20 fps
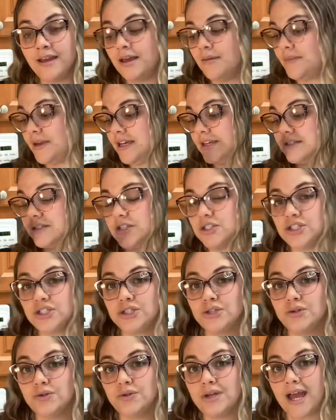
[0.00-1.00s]
because as
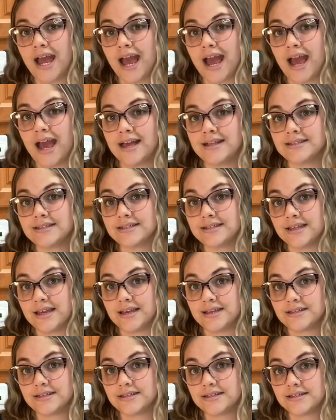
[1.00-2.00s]
soon as
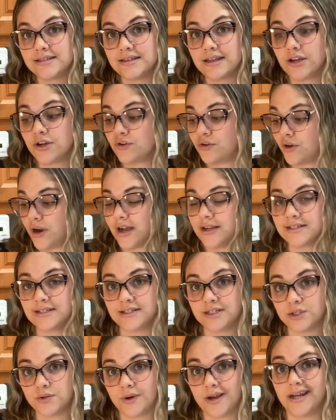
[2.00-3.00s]
this crust
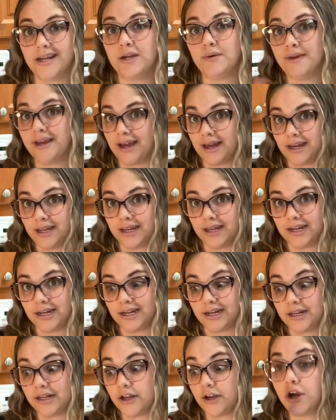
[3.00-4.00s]
is ready, we gotta get it
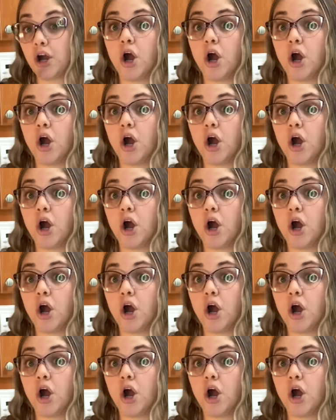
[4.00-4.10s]
in there.